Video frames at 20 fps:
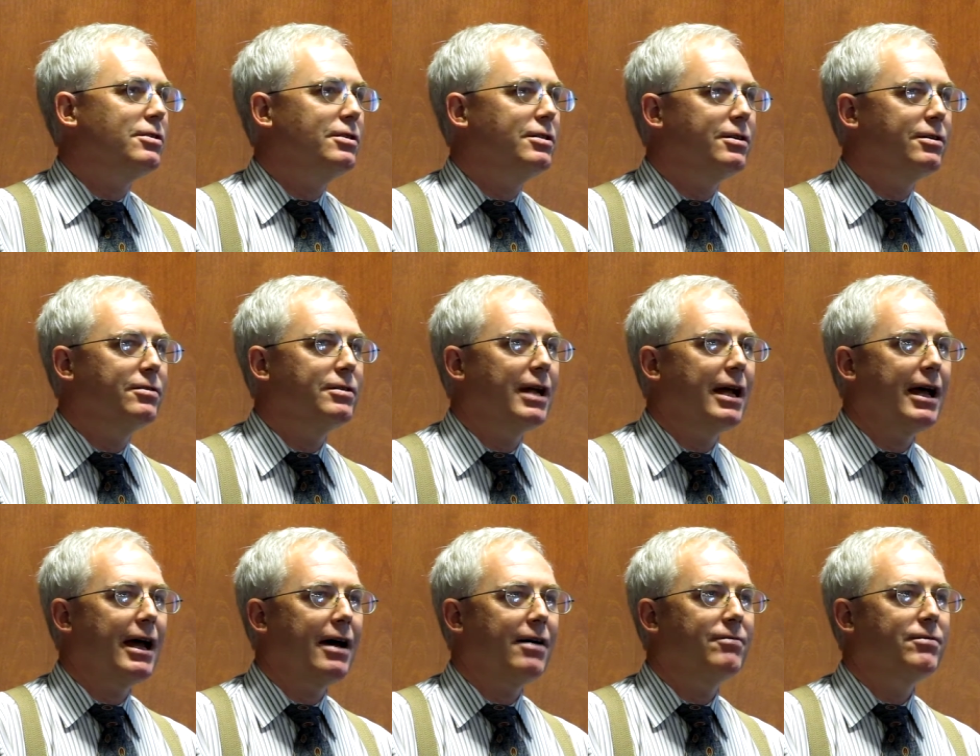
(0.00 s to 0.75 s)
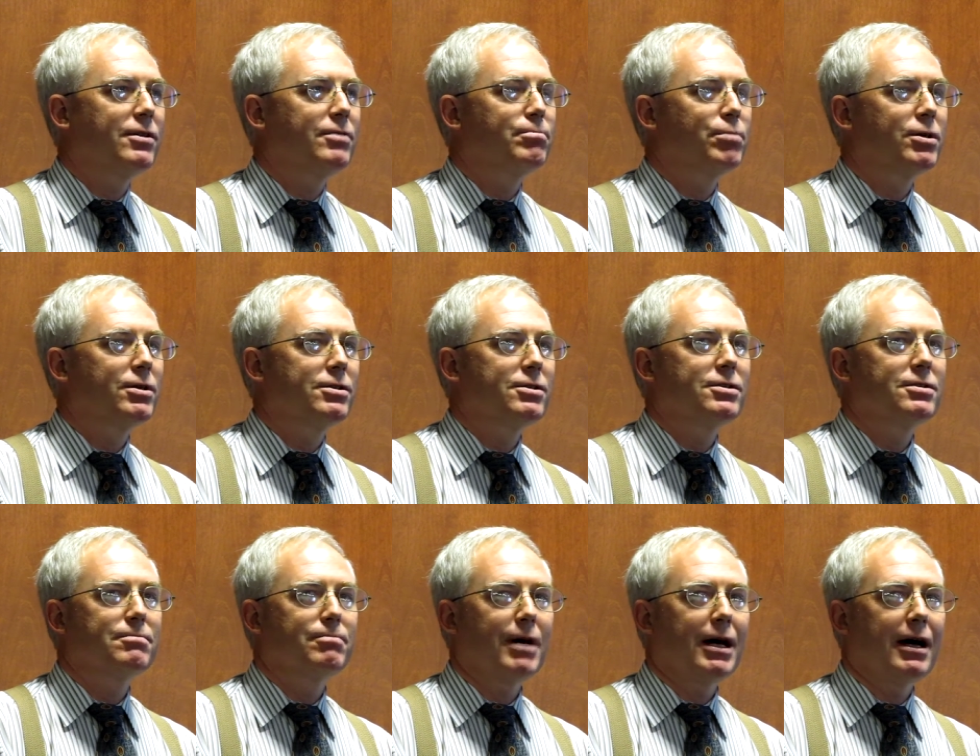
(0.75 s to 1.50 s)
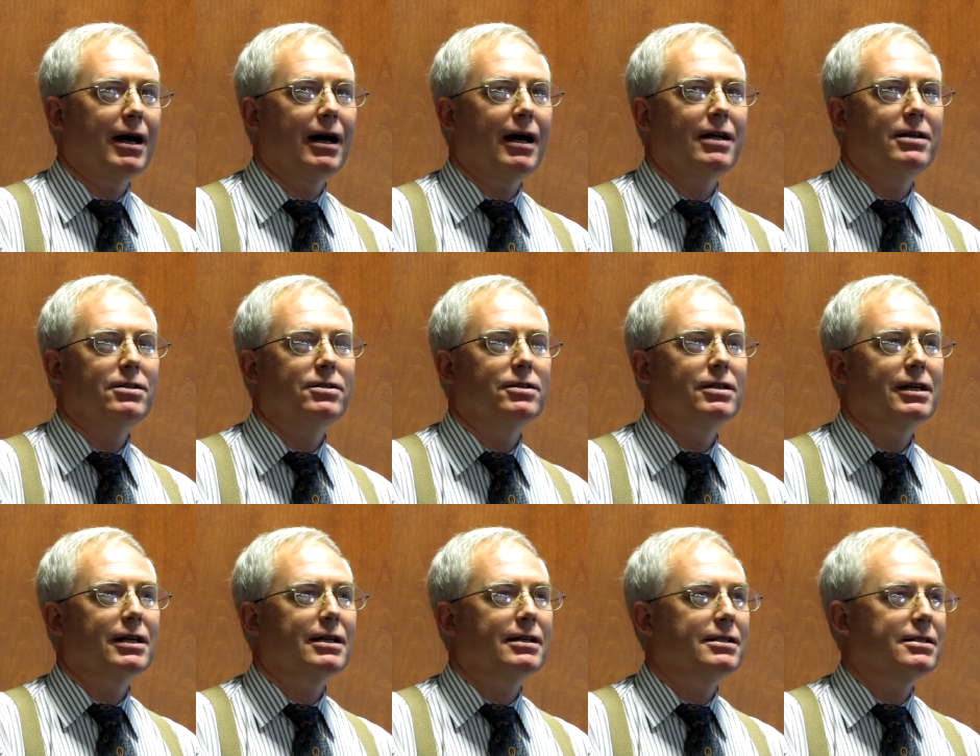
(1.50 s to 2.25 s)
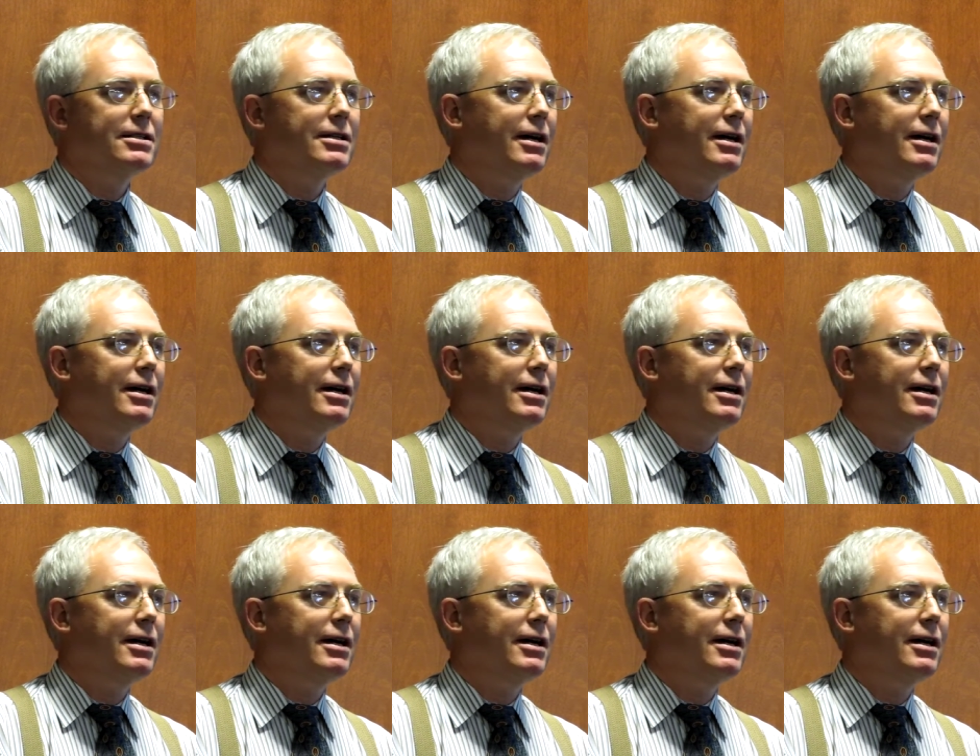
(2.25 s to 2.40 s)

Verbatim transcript: You don't have the person behind you that can